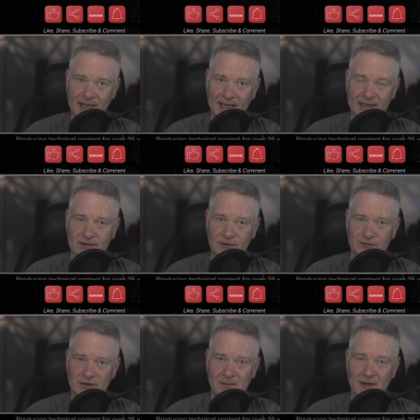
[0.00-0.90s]
And
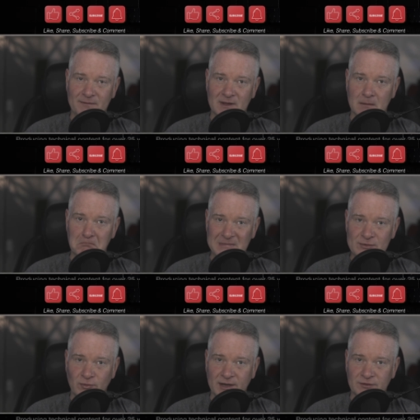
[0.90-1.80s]
some of the
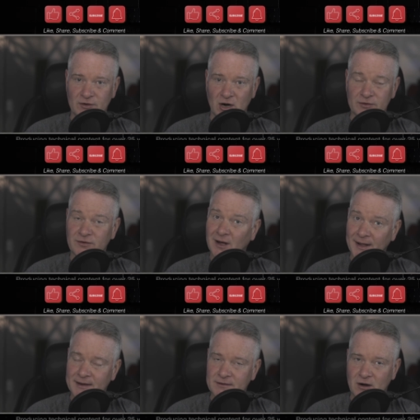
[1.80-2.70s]
mid range cards,
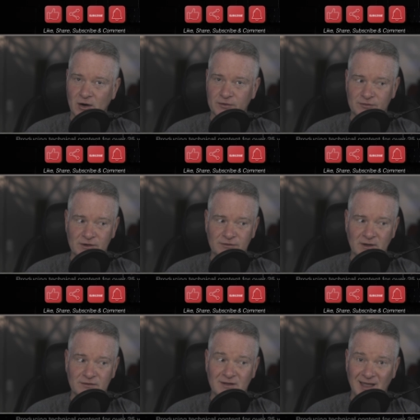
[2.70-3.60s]
high end cards these
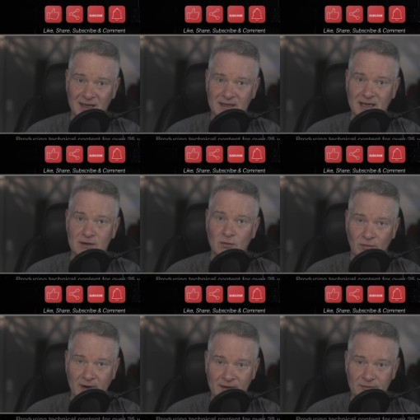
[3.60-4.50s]
days can get
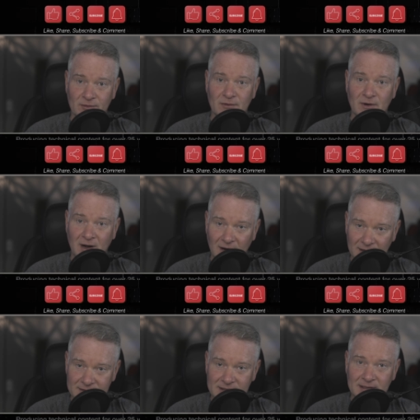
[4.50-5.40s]
rather
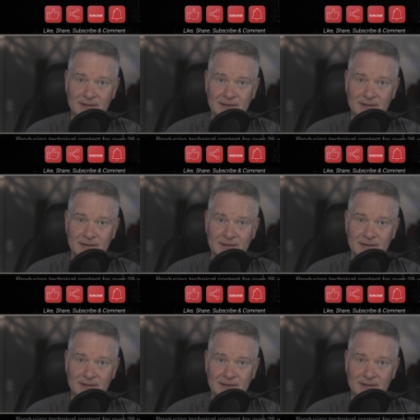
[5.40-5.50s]
hot.